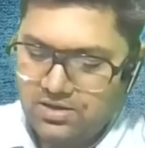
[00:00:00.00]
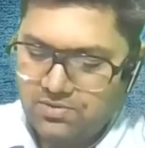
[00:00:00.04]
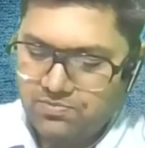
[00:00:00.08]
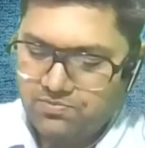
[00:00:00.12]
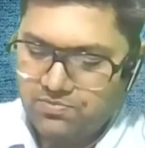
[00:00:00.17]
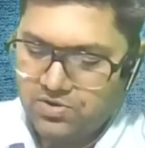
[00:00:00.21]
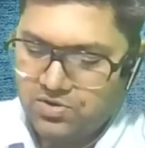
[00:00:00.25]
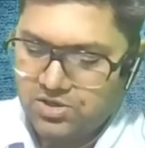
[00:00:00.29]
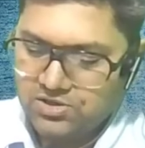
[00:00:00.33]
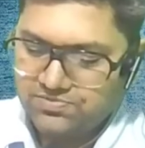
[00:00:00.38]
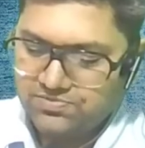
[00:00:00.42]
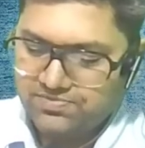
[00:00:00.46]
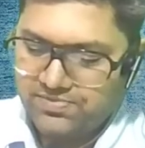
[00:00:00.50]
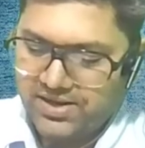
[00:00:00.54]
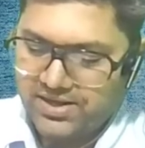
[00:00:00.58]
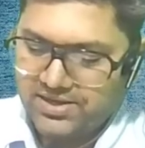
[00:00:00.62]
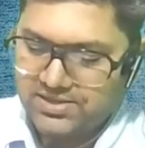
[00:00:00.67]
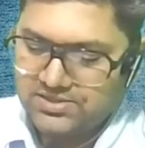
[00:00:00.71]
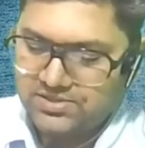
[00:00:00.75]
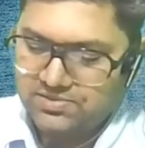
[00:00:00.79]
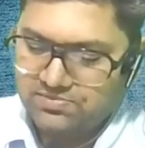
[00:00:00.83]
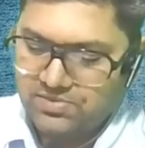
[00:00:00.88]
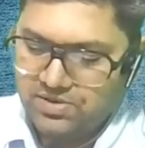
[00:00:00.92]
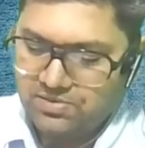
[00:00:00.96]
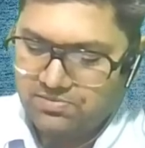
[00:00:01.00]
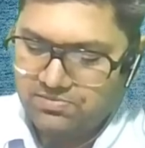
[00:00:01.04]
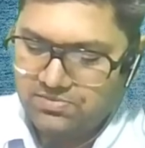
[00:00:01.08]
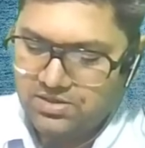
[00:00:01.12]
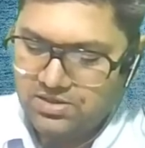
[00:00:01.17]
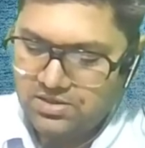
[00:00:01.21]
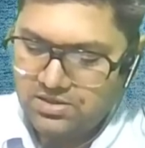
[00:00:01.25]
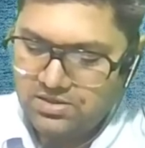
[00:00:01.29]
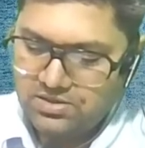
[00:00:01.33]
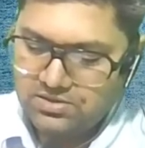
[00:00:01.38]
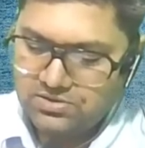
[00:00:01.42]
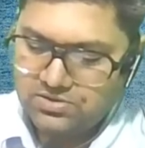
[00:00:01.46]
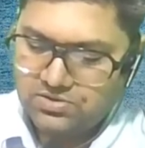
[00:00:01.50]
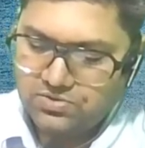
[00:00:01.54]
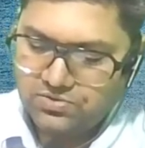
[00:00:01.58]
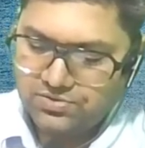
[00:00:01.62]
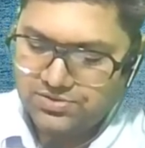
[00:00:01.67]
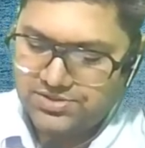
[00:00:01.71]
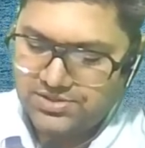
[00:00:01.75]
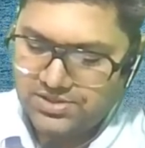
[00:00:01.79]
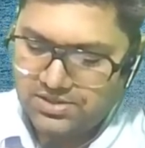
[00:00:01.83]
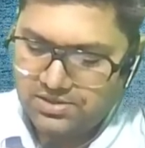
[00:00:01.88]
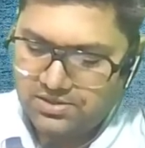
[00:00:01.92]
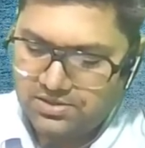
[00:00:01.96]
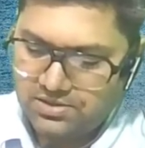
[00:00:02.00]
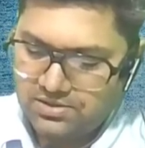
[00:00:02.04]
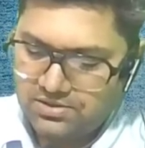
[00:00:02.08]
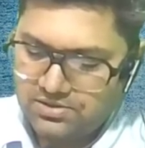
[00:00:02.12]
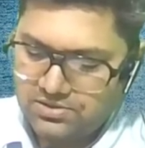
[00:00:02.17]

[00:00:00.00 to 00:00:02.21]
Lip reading: Because maximum 2 children.